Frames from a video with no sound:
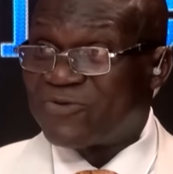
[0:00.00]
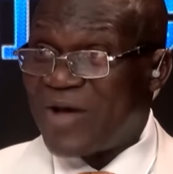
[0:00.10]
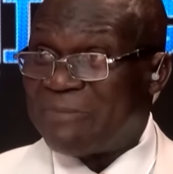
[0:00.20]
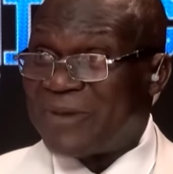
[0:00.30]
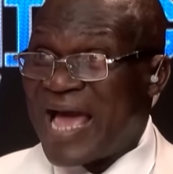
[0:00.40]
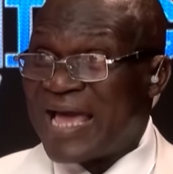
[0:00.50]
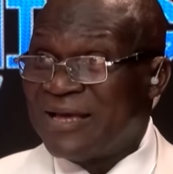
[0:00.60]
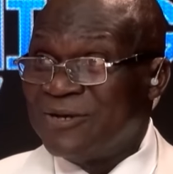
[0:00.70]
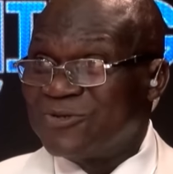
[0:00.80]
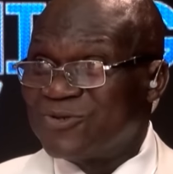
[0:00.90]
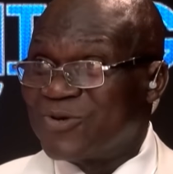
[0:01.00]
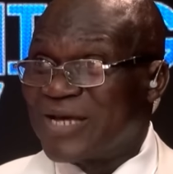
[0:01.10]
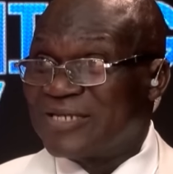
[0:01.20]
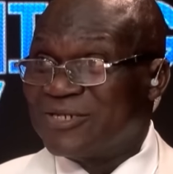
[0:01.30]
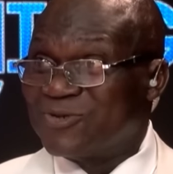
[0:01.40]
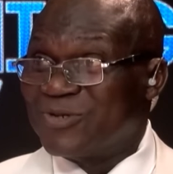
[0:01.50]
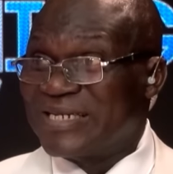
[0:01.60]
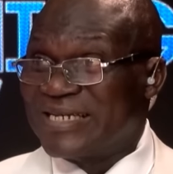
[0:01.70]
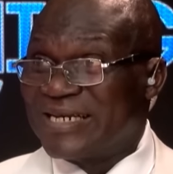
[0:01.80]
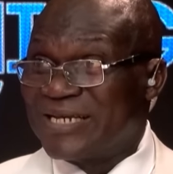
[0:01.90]
to apply to get into the
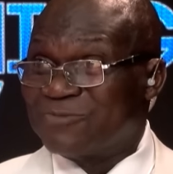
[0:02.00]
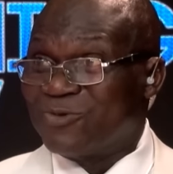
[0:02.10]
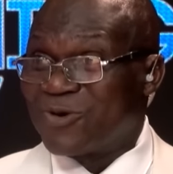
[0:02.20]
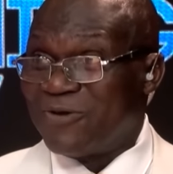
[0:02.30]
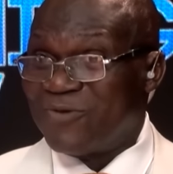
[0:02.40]
Guinness Book yeah.